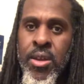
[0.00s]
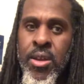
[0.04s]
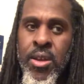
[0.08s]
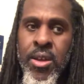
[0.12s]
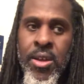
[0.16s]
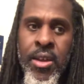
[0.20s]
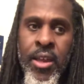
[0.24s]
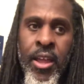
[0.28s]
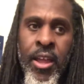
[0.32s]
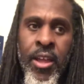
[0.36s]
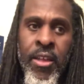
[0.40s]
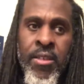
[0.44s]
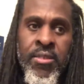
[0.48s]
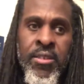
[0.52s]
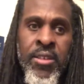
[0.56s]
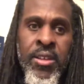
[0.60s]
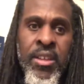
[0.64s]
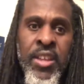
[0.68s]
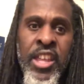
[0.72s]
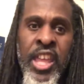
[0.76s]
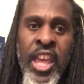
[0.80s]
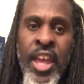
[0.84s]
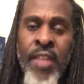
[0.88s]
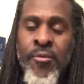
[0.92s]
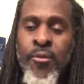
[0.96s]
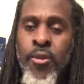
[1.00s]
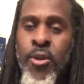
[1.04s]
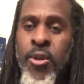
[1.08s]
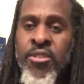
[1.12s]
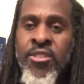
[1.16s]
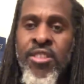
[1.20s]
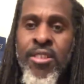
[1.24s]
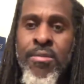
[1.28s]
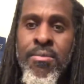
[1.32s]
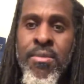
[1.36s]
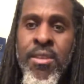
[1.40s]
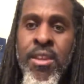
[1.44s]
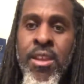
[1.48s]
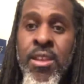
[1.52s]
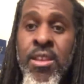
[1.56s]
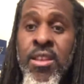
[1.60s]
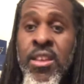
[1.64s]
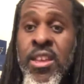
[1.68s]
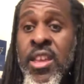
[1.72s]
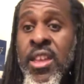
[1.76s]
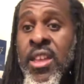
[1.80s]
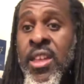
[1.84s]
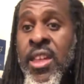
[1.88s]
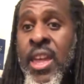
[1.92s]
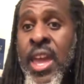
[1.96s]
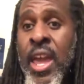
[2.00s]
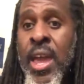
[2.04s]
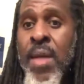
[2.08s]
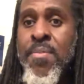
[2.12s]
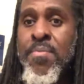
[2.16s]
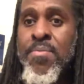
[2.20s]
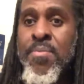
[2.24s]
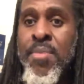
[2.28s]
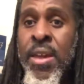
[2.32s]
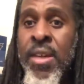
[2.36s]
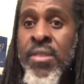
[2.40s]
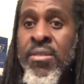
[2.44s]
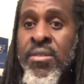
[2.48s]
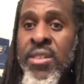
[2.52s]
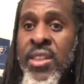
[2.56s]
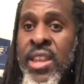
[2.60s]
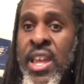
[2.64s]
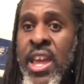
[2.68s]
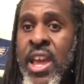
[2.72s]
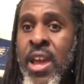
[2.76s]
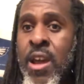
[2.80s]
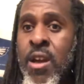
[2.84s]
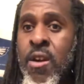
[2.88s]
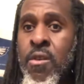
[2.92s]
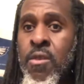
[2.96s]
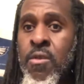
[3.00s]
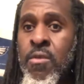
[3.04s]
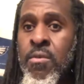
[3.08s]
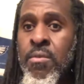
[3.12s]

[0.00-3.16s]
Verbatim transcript: And like I said, they got 14 million in cap space now